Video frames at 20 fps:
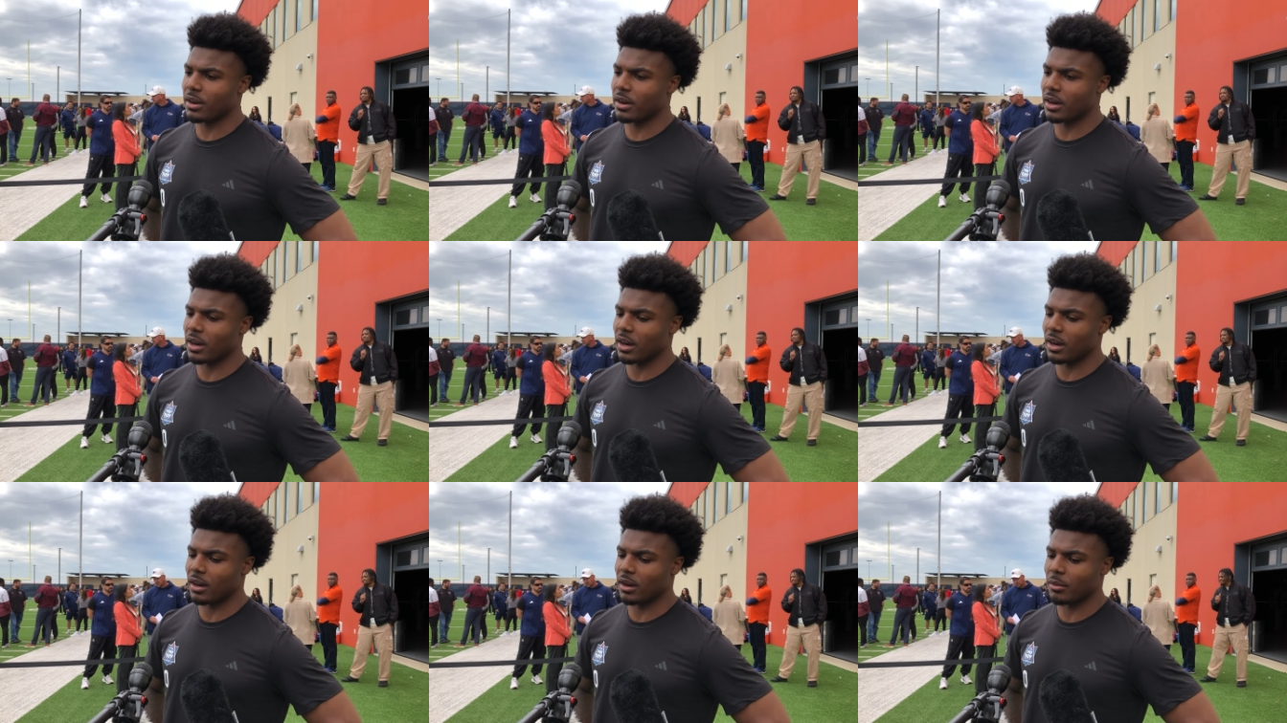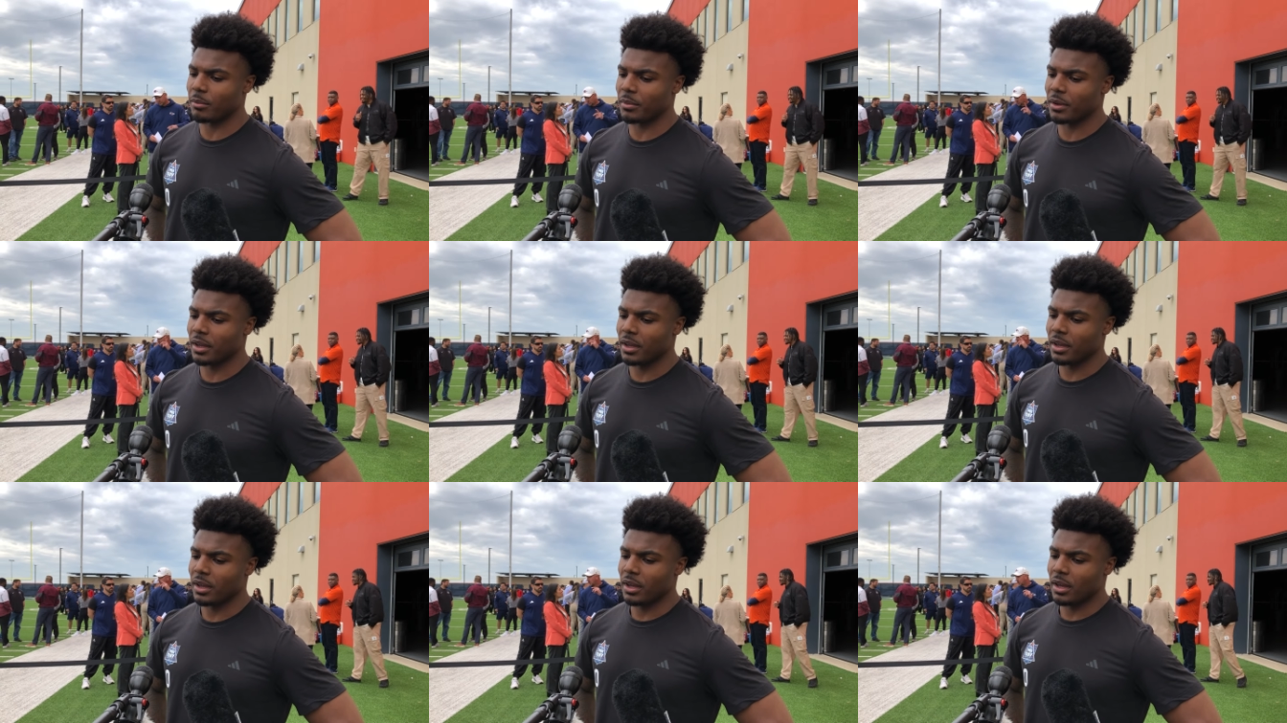
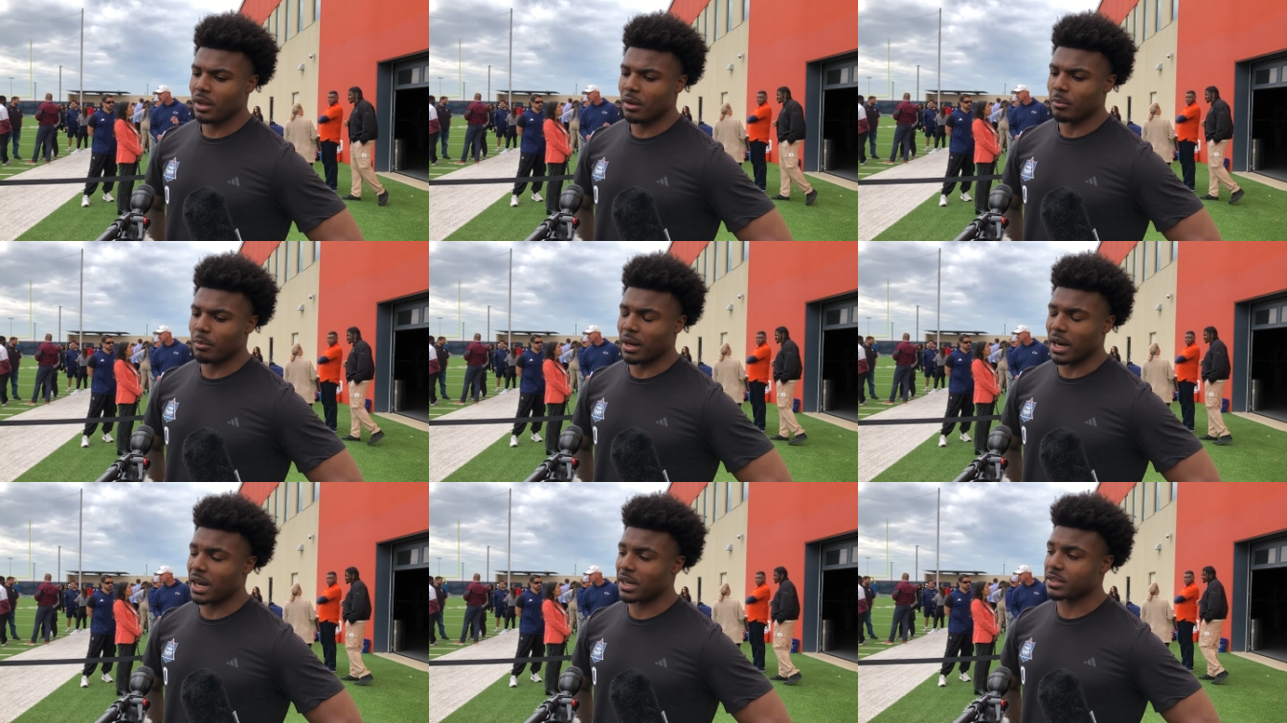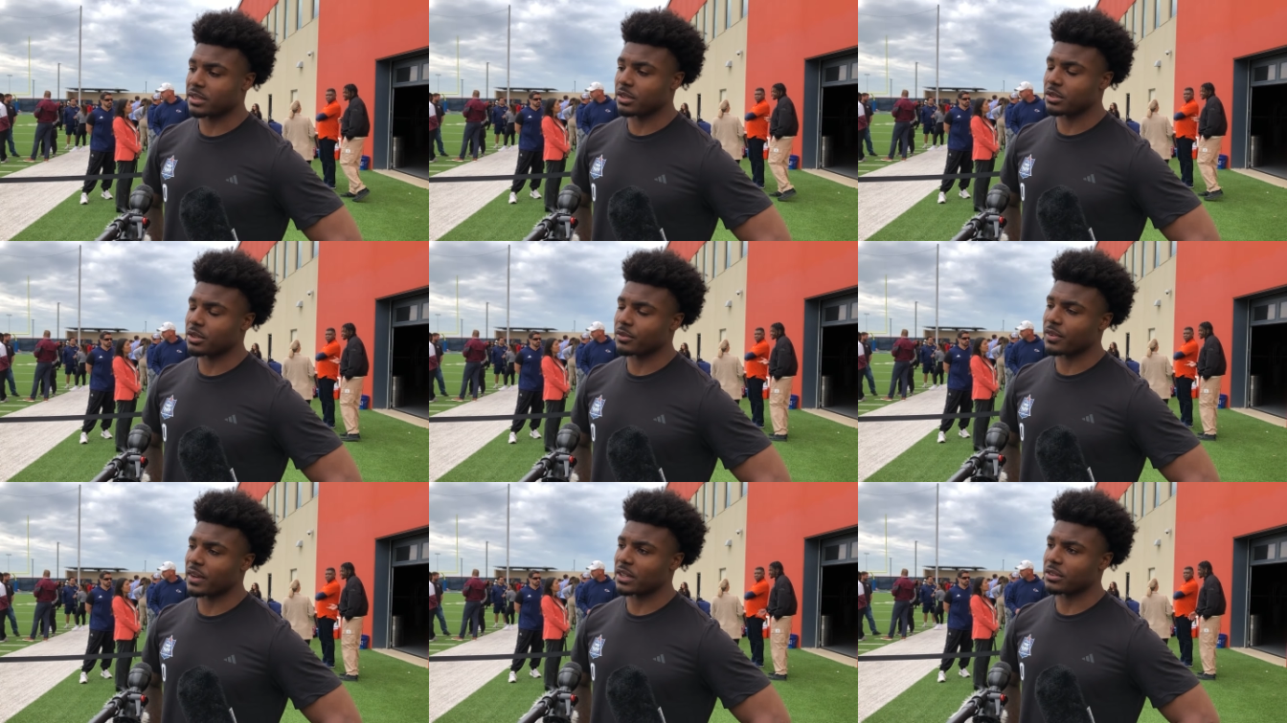But honestly, it
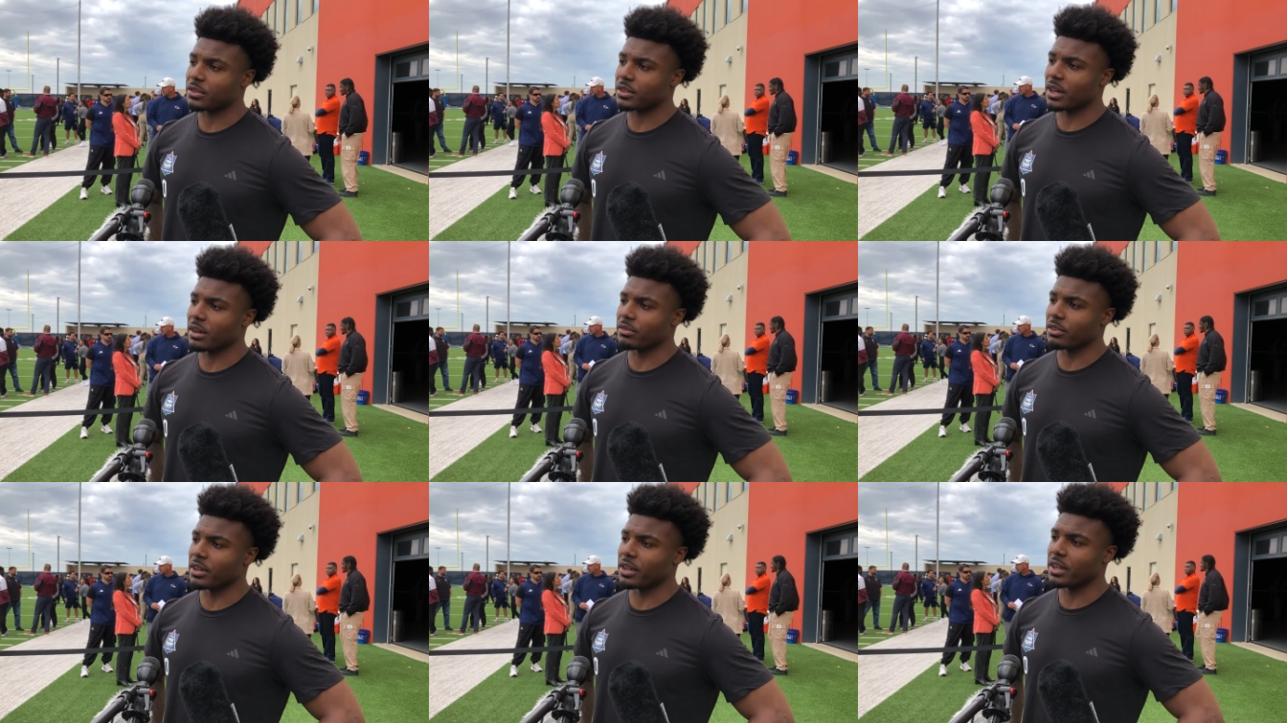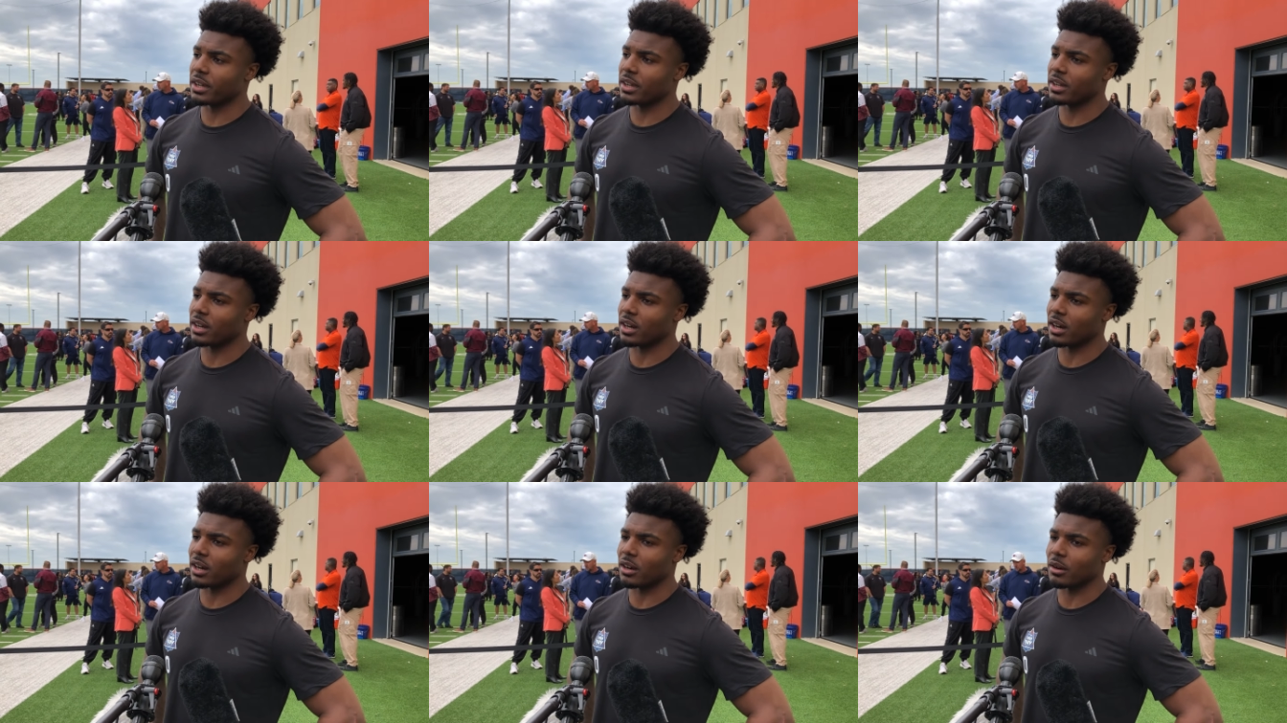was a fast recovery.
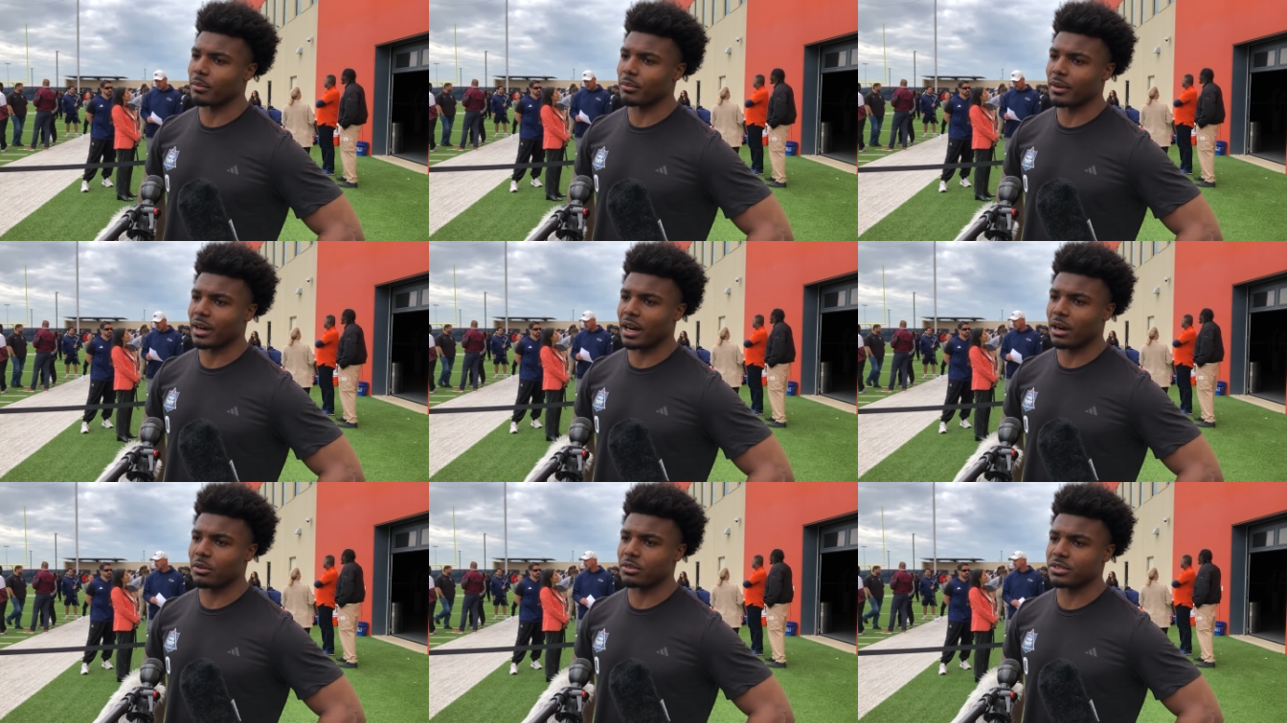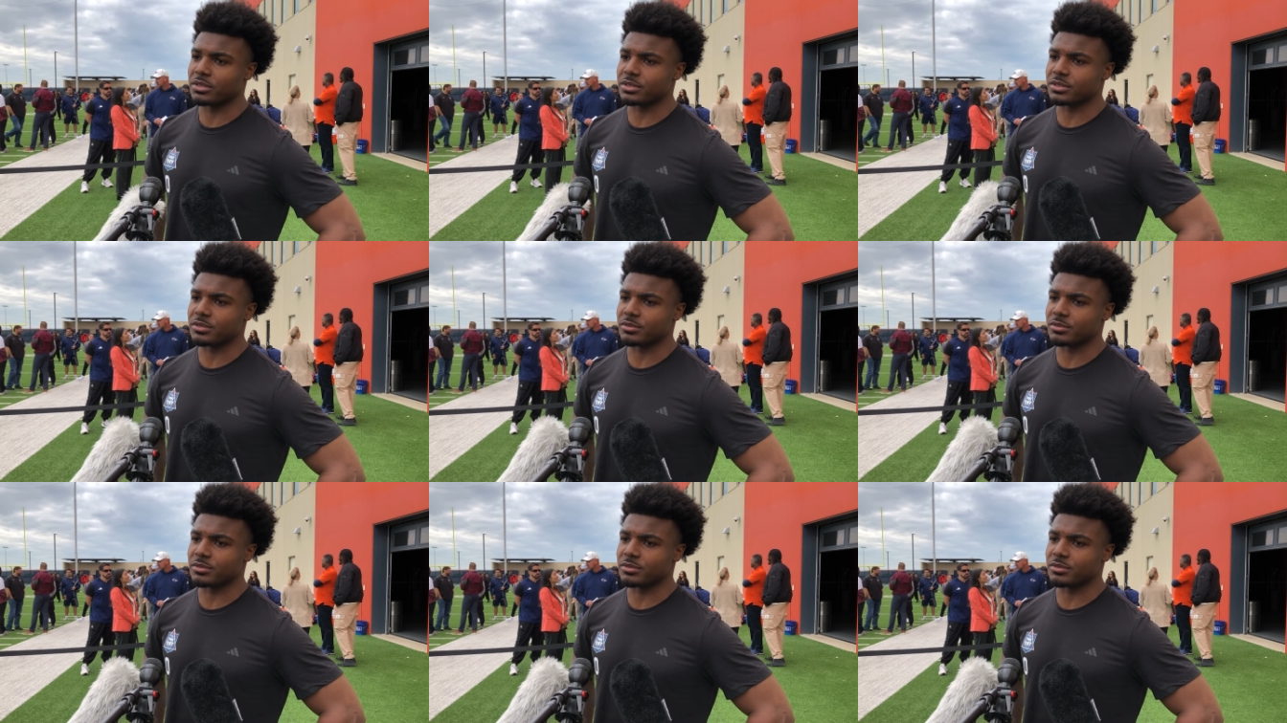I was